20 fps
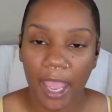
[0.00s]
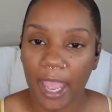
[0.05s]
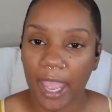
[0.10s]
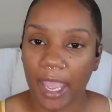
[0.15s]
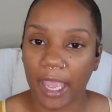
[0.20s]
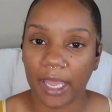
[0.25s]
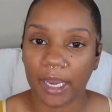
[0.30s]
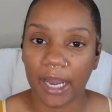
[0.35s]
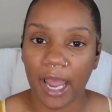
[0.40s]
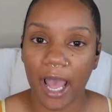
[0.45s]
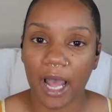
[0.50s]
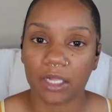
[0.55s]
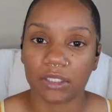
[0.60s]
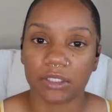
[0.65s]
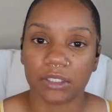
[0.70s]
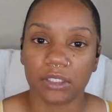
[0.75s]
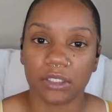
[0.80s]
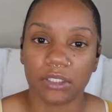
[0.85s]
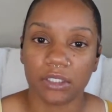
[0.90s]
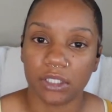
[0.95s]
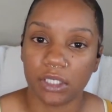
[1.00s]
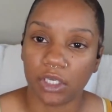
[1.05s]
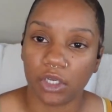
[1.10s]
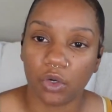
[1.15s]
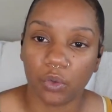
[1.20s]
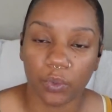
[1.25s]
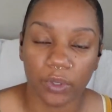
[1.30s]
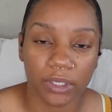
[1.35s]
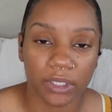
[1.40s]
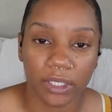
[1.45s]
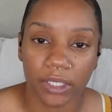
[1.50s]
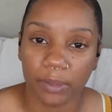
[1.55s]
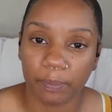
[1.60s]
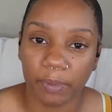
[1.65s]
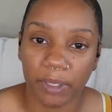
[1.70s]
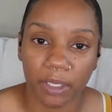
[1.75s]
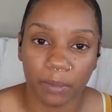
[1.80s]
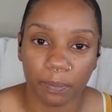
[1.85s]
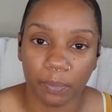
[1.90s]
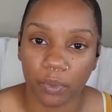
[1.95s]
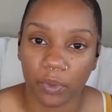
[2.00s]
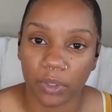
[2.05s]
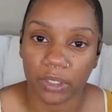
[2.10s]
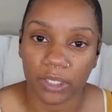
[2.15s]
and how to deal with the people